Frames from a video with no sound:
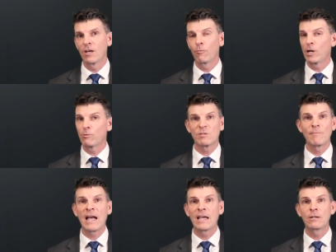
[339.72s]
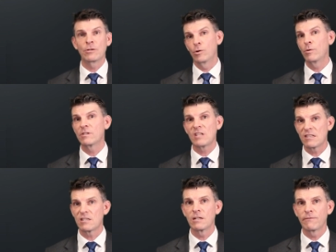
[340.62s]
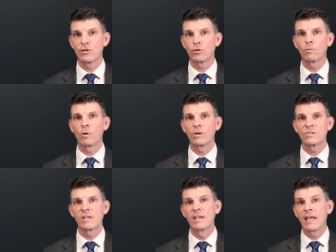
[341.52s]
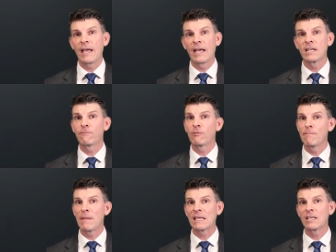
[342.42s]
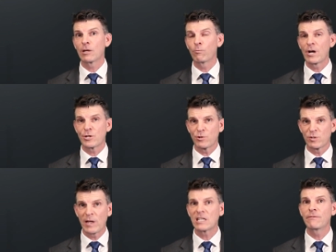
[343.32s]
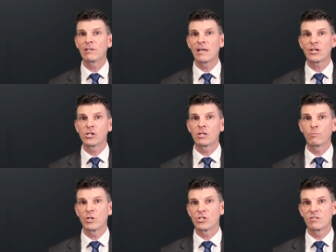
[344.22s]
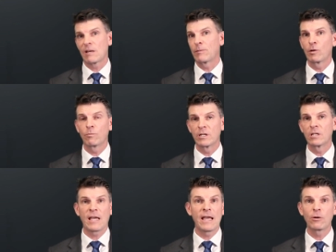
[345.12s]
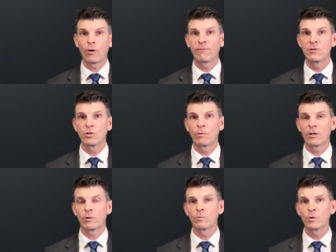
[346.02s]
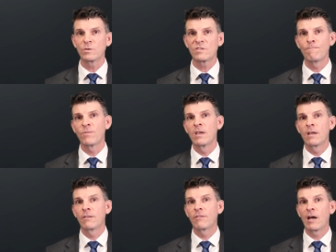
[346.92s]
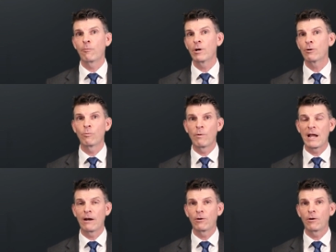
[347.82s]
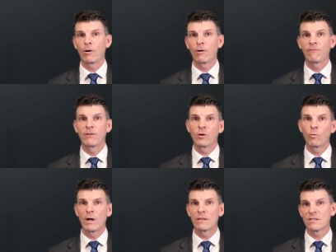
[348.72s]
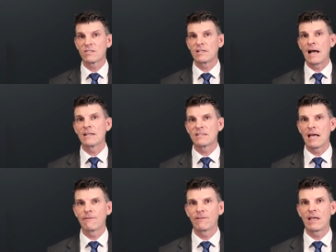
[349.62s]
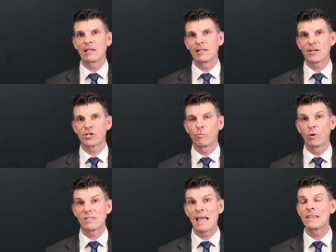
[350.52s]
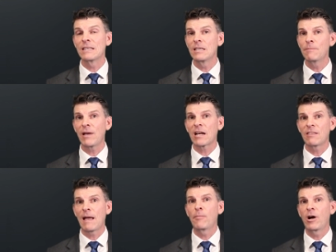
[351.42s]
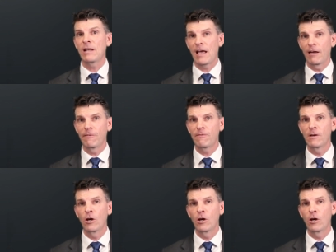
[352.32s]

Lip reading: when it was made, who the test individual was, and if we're making a retrospective election, which is something that we can often do under the rules, that we're aware of when the start date for that election was and the impact that might have